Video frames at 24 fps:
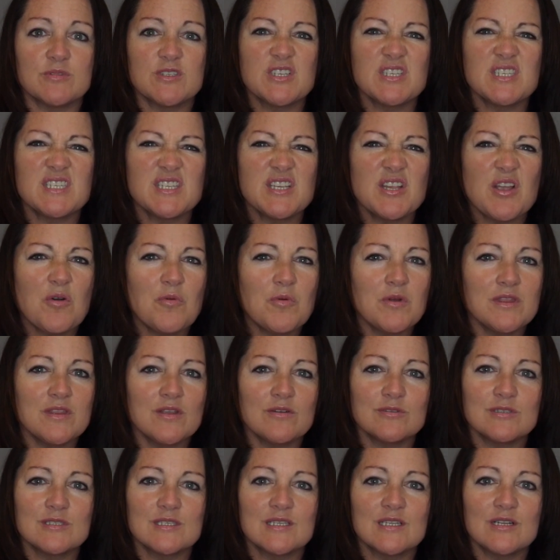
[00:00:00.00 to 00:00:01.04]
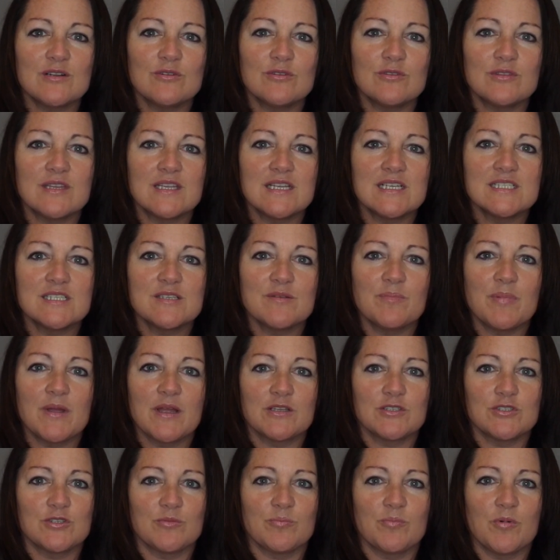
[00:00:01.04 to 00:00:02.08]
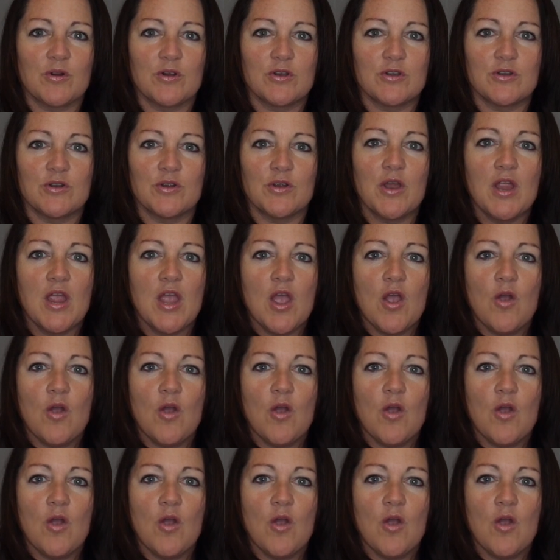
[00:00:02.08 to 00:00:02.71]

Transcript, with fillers: Just knowing those little things about your partner.